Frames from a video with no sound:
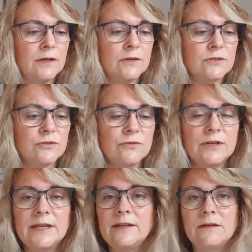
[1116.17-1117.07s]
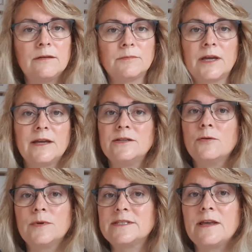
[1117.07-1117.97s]
Sooner or later, I know
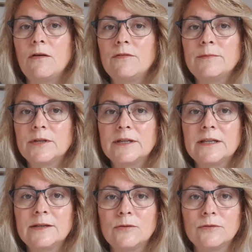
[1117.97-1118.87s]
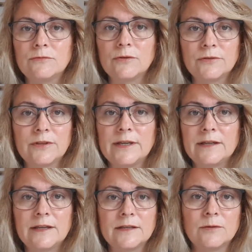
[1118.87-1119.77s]
myself, I'm going to click on the wrong thing and
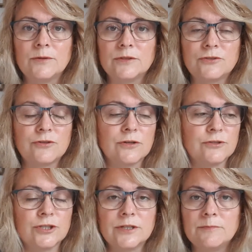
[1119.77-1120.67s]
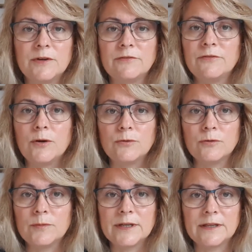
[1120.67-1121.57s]
end up with a Trojan in my phone or
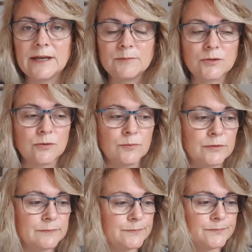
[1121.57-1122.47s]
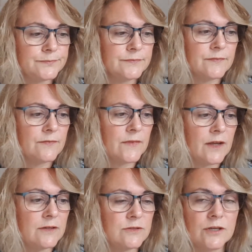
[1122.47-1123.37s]
my laptop.
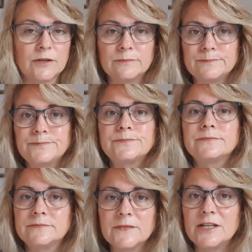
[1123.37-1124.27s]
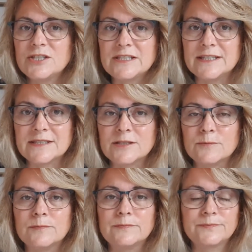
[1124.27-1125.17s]
So I just list
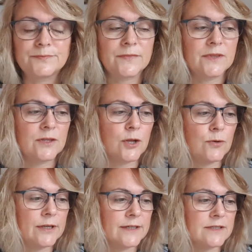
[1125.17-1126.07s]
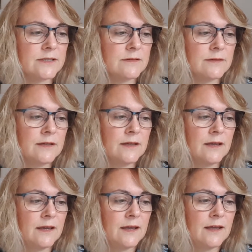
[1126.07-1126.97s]
them. No links.
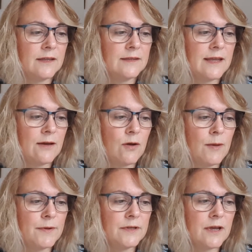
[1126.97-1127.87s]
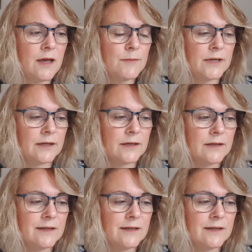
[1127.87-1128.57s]
Now, up and coming.